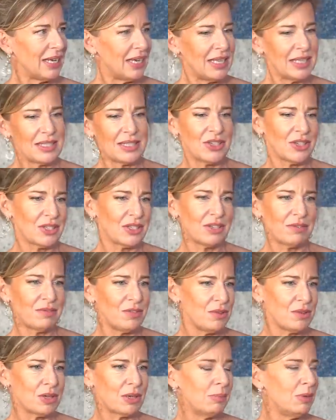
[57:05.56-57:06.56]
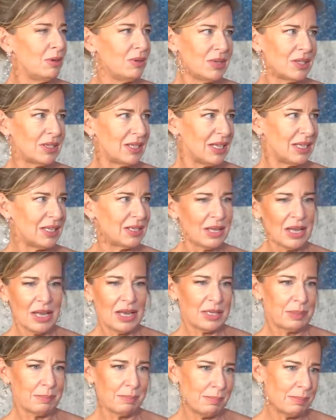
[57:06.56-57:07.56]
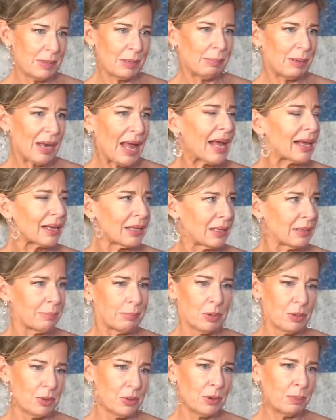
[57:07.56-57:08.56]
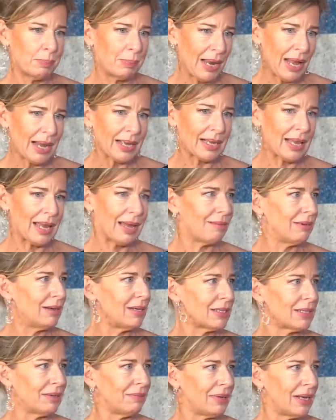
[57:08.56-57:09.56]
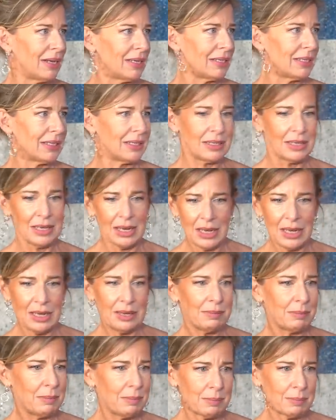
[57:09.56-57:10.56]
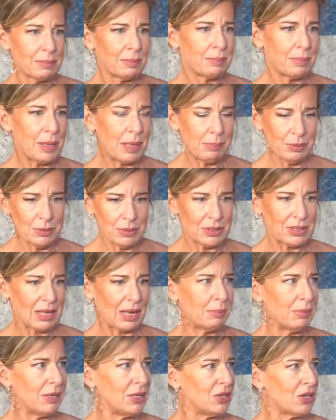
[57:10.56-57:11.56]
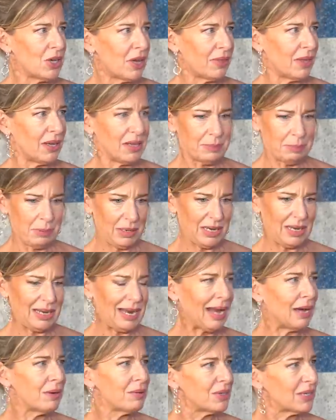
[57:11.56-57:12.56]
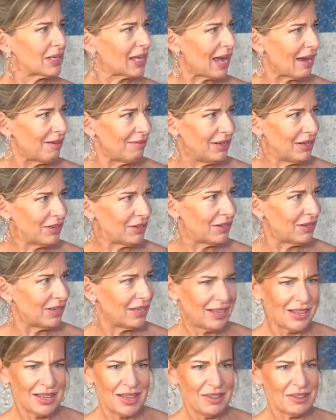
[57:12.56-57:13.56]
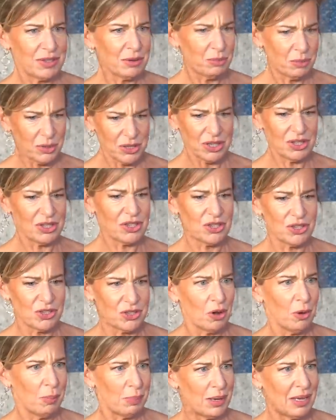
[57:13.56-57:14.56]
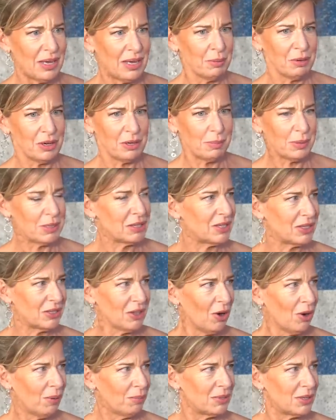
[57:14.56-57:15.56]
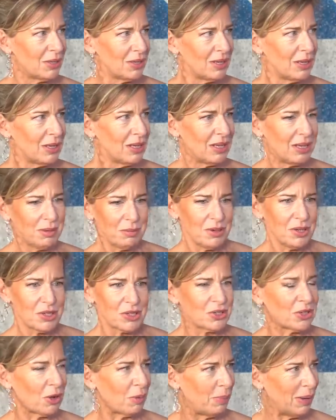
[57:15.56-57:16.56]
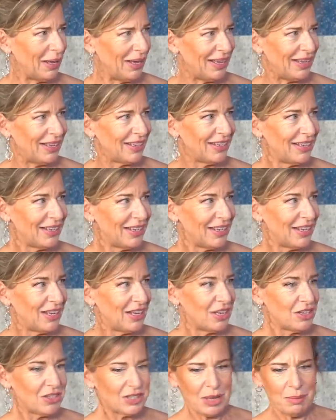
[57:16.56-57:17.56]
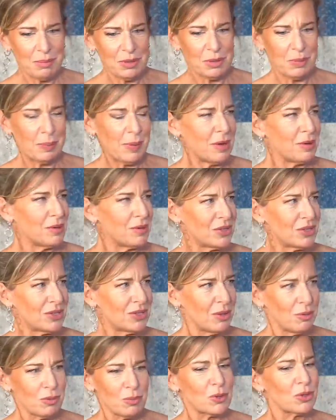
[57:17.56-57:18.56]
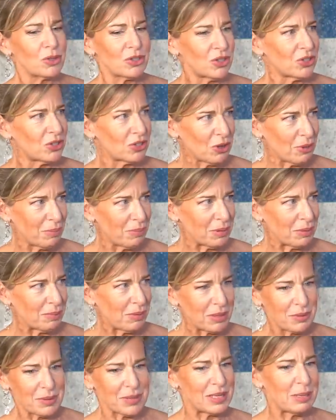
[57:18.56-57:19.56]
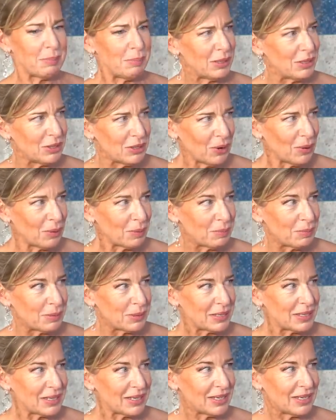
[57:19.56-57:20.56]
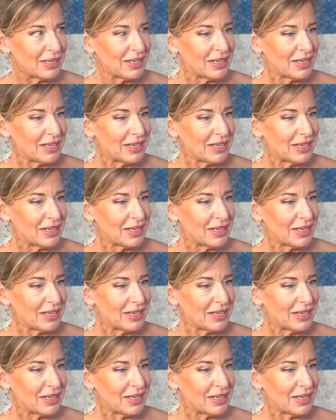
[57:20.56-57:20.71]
It's just a few communities. The black, the poor black areas of London, people stab each other. It's been allowed to carry on. If someone wanted to stop it, it would have been stopped. Mm. No one to stop it. Same with the boats. No one wants to stop them, otherwise they'd be stopped.